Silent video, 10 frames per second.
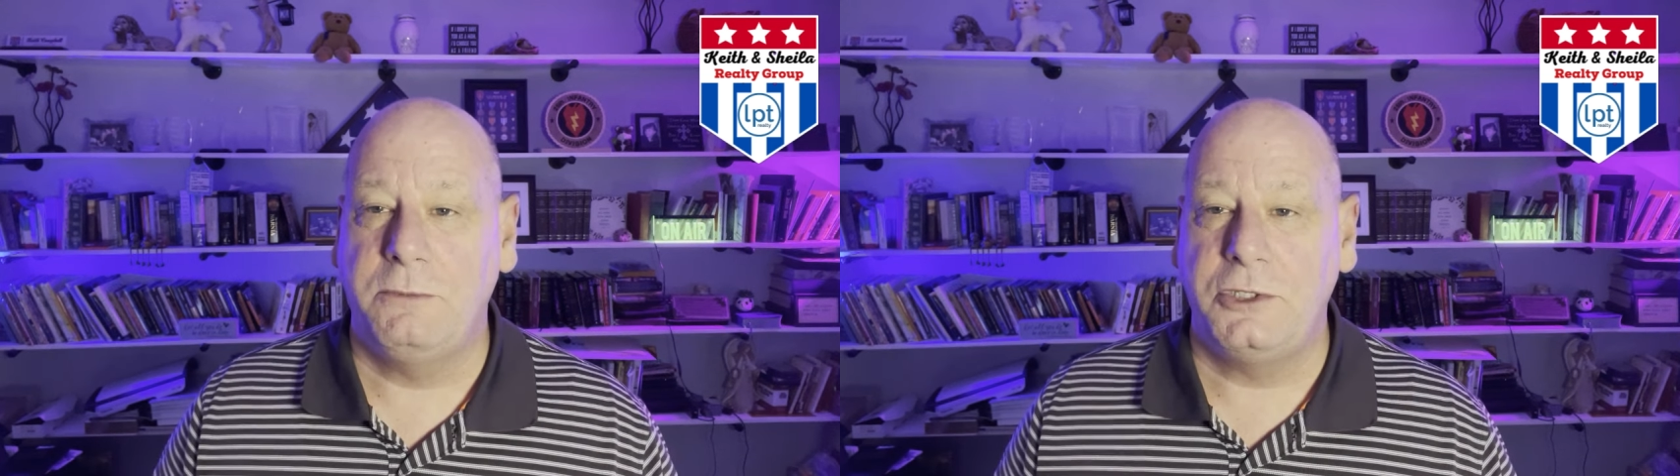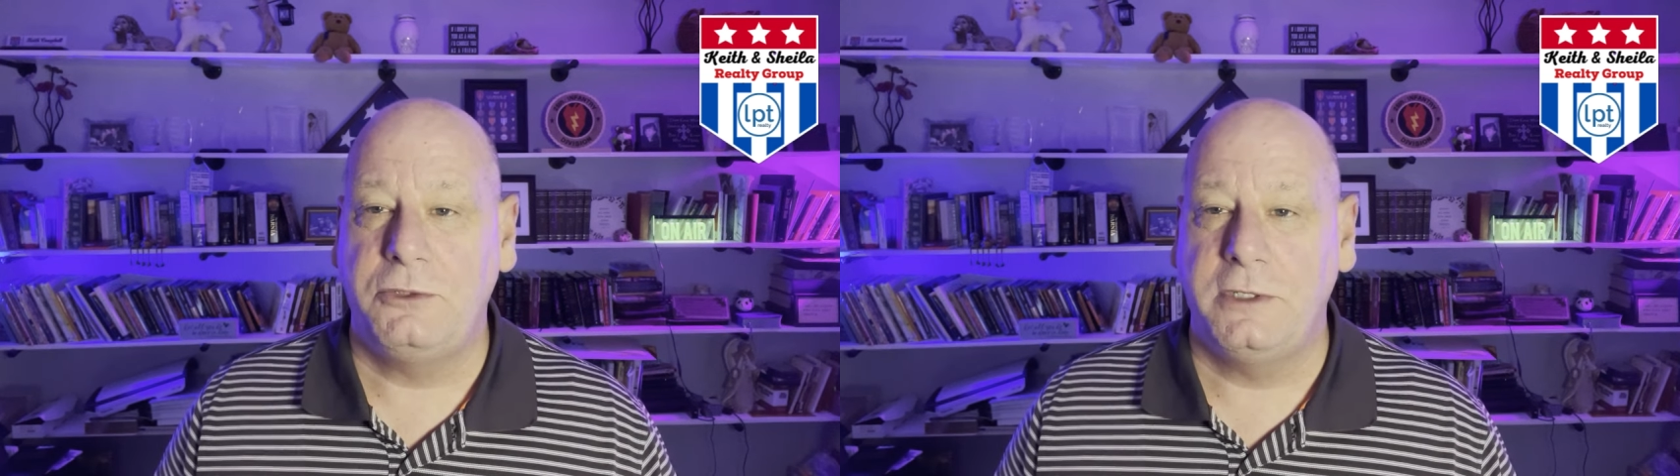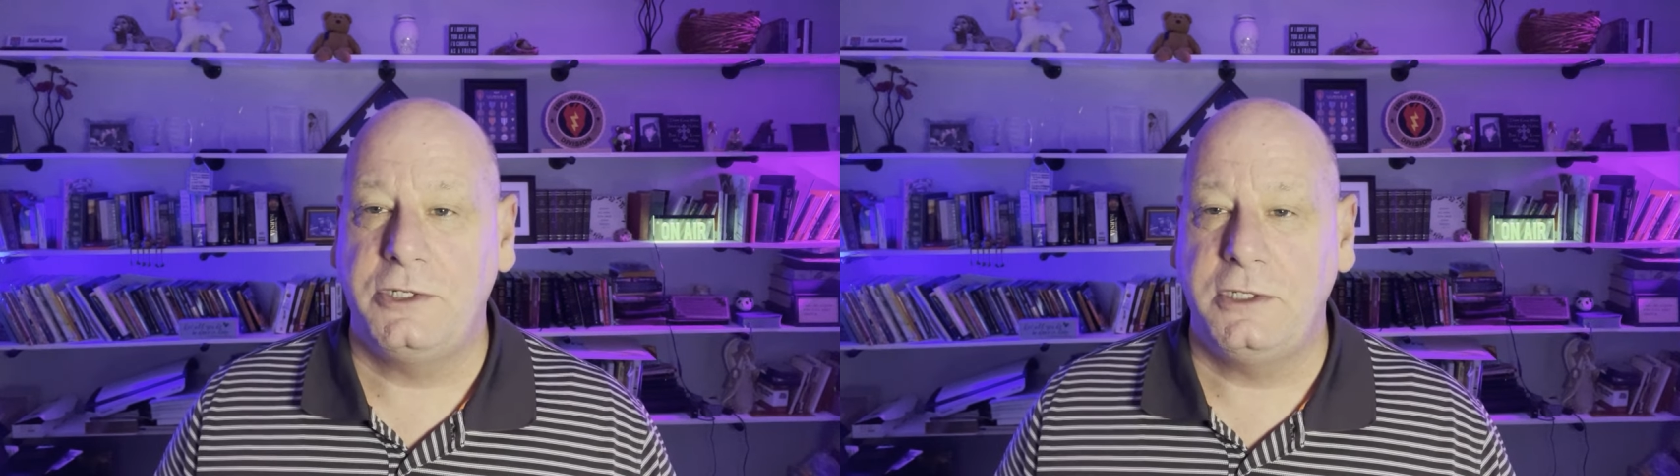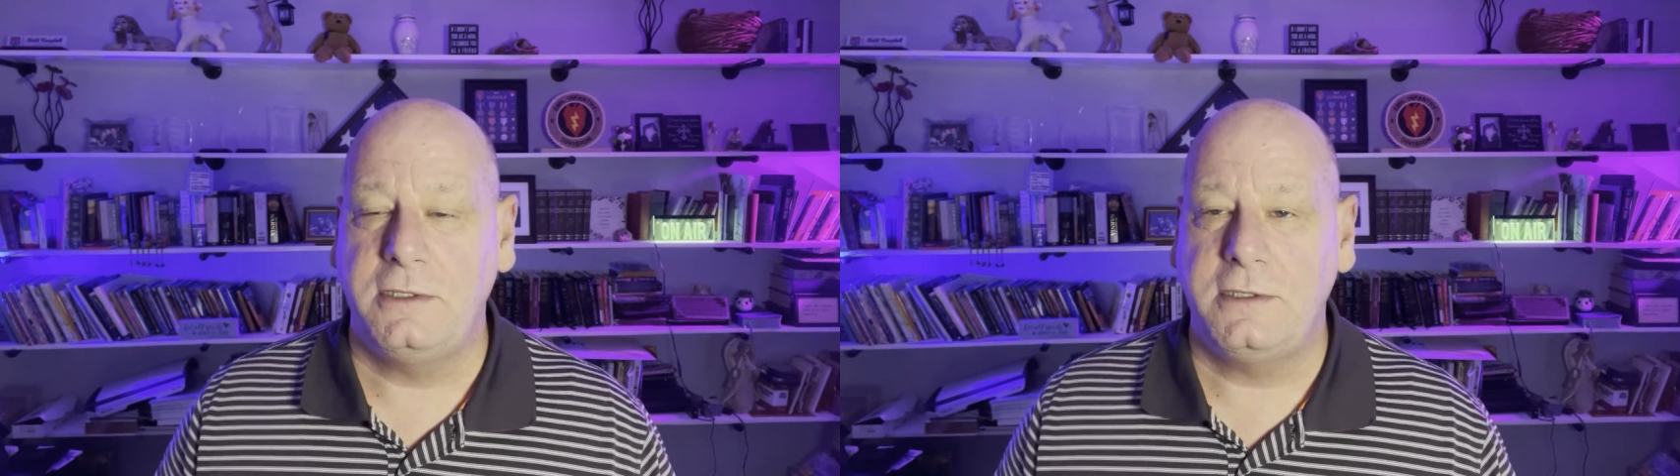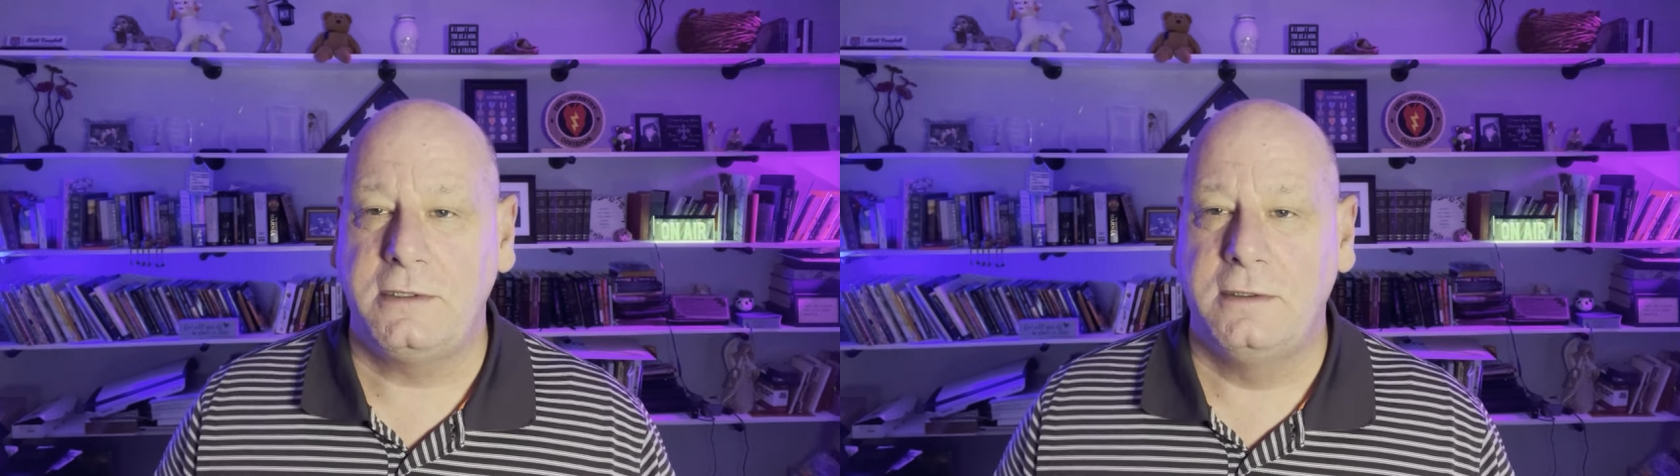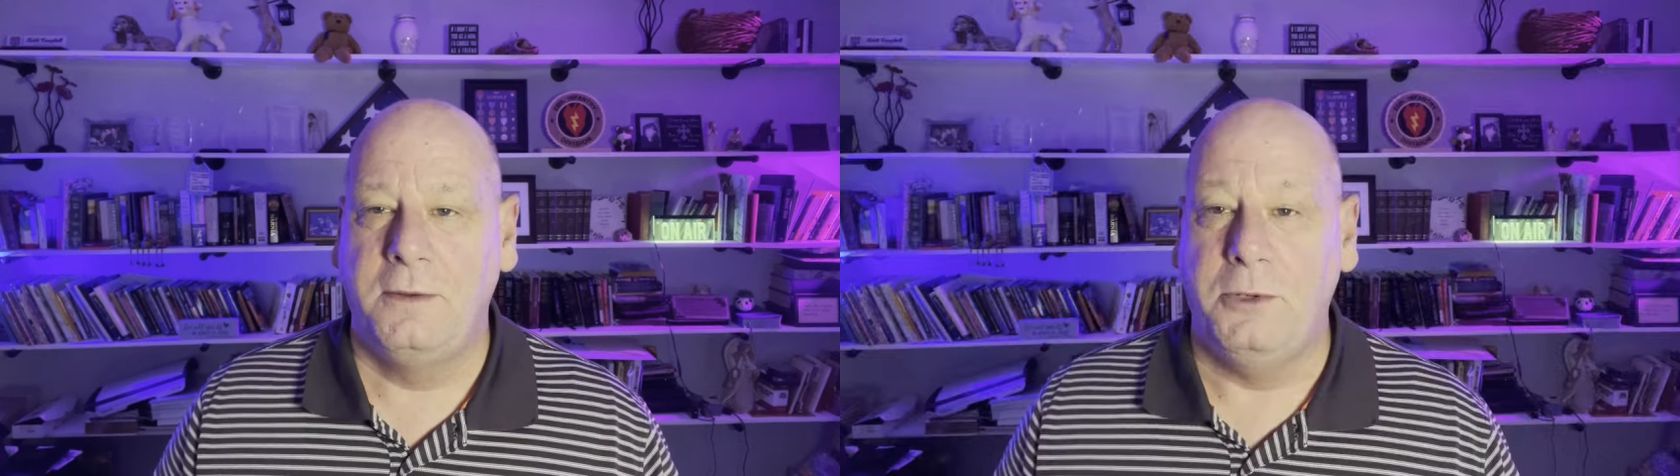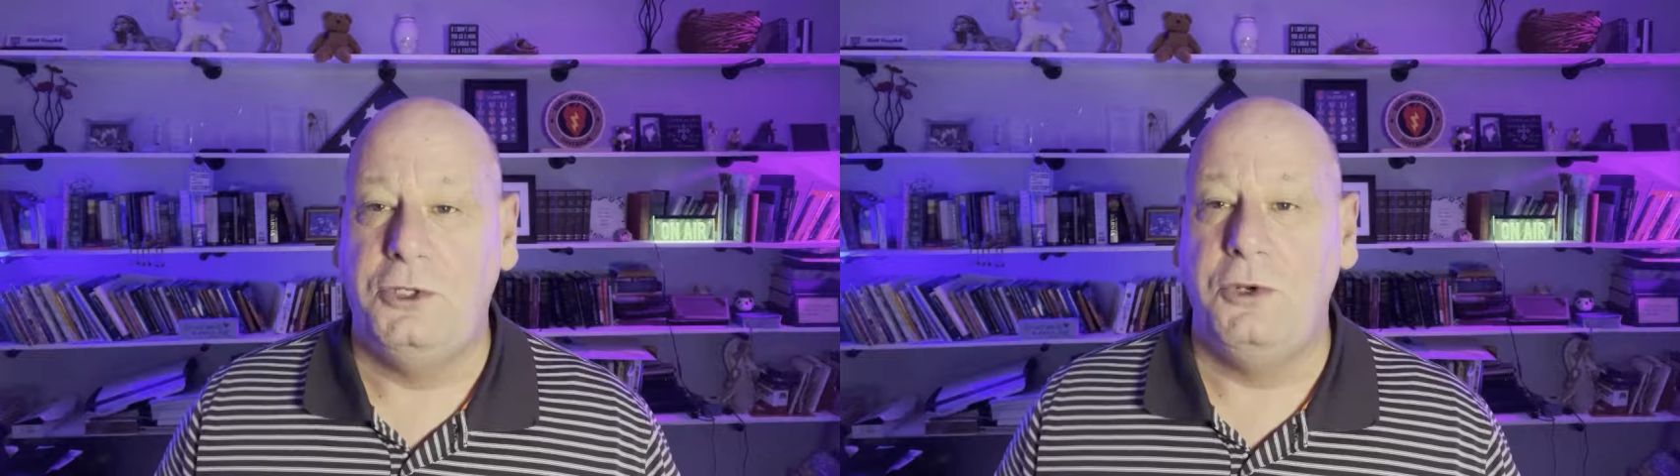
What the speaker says: the restrictions, but